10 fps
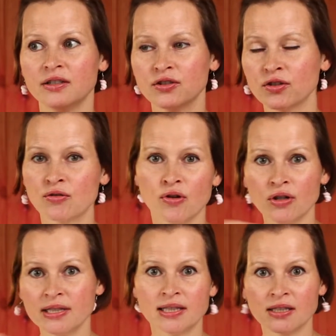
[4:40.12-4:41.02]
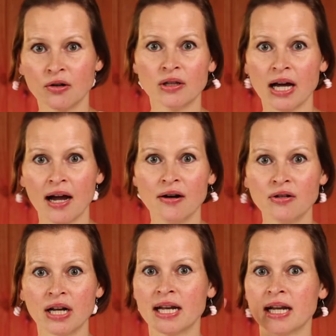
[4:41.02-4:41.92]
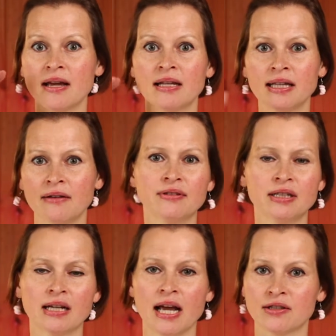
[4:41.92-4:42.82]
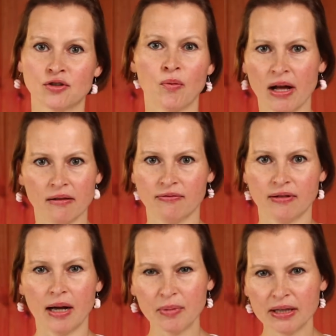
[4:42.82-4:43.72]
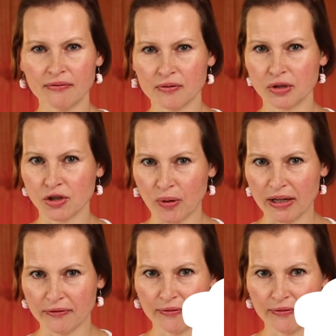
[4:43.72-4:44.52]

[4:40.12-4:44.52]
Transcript: crossed it all out and I left it at 12. I believe it was 12.